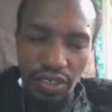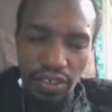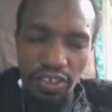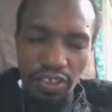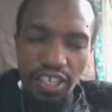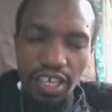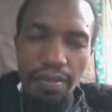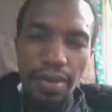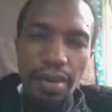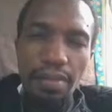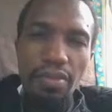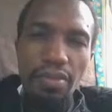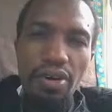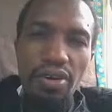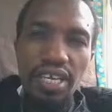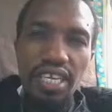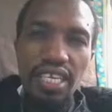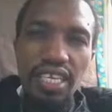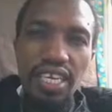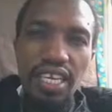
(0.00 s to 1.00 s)
the
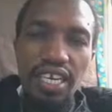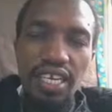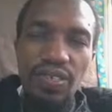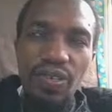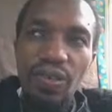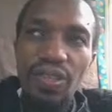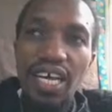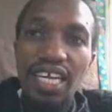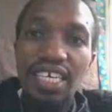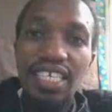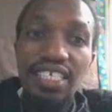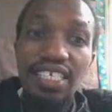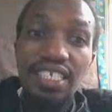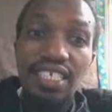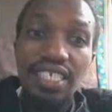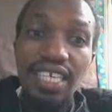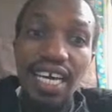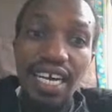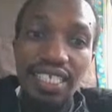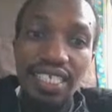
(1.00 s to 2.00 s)
memory so that it
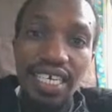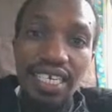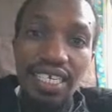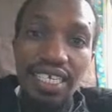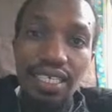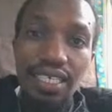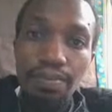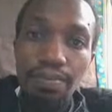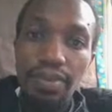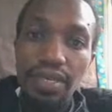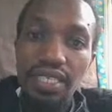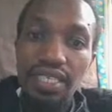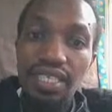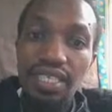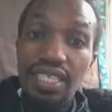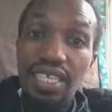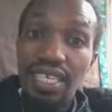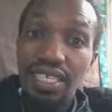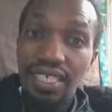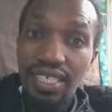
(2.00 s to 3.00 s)
doesn't repeat
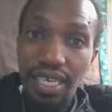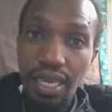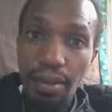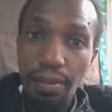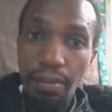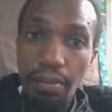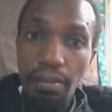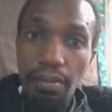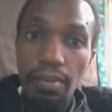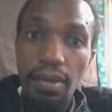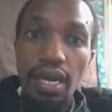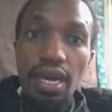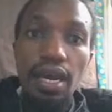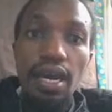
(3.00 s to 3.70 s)
the same.